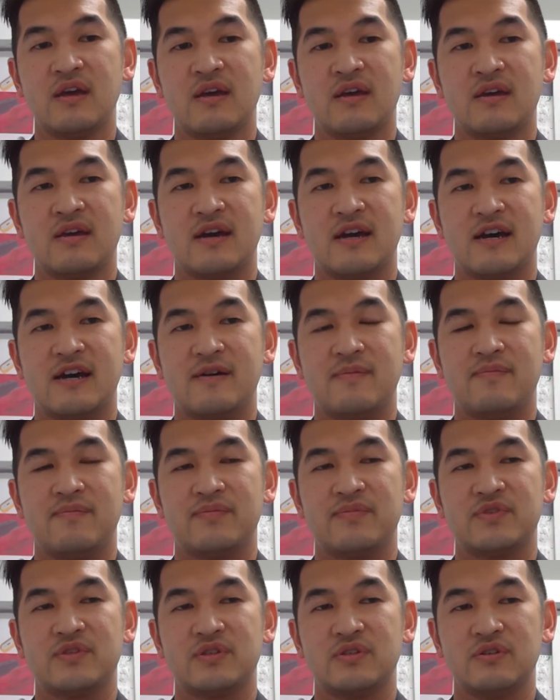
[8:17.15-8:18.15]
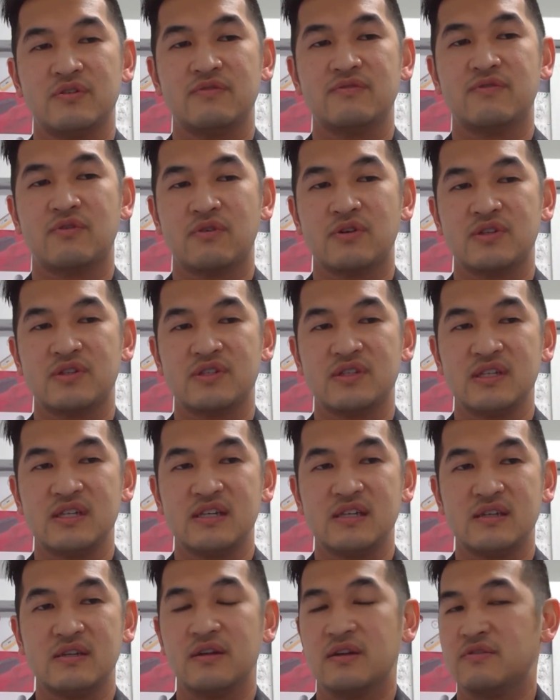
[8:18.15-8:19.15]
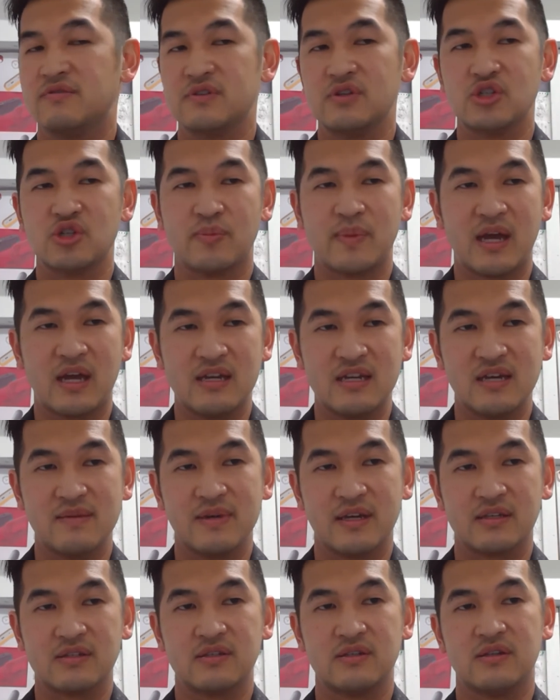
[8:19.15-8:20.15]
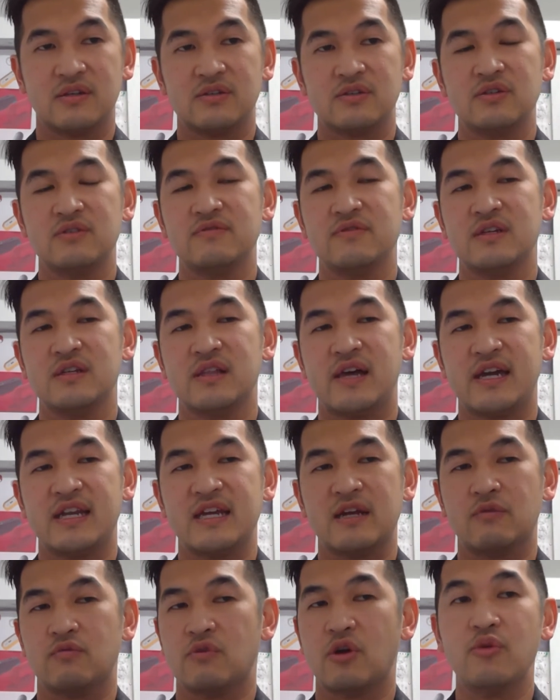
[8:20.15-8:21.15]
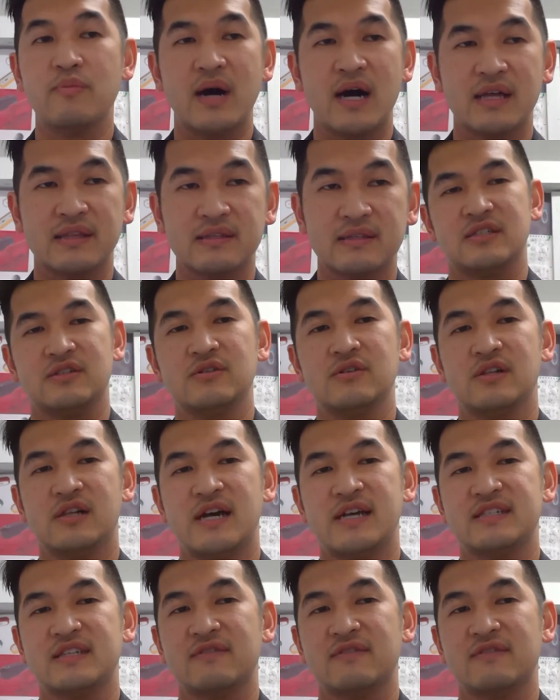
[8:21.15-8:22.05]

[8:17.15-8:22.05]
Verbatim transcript: um, to foresee, you know, future pandemics. You know, UV lighting robots, utilizing